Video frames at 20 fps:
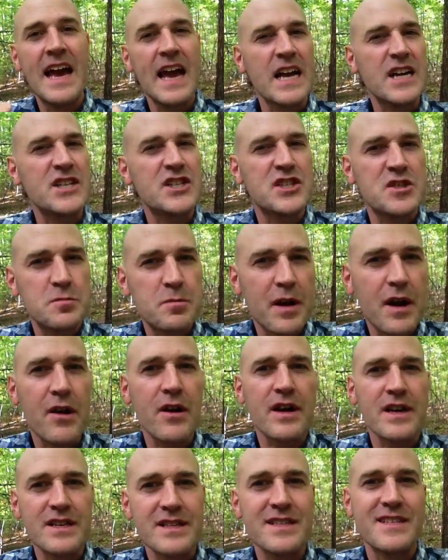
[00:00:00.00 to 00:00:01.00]

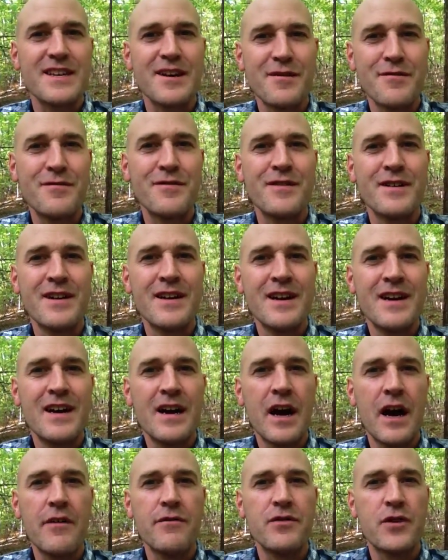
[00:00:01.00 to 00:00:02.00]
experience of,
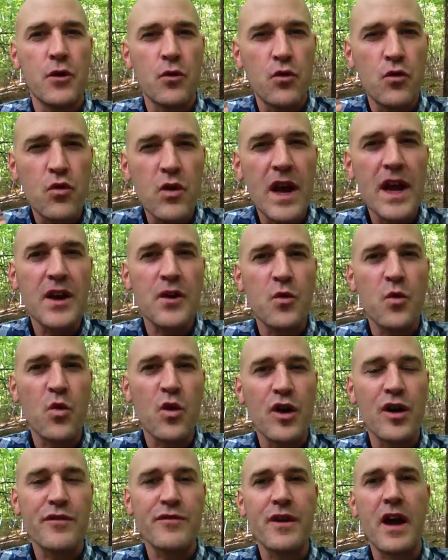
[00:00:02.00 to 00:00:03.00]
of the written
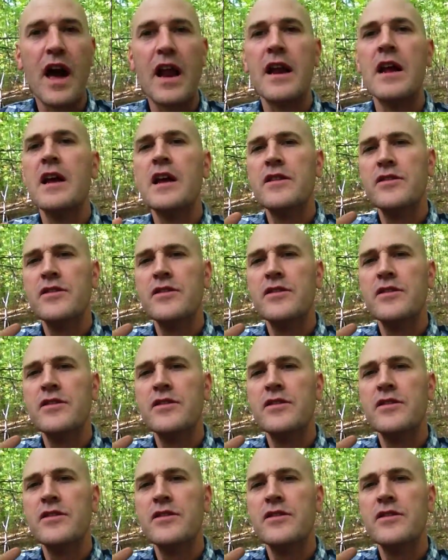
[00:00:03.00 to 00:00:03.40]
Word of God.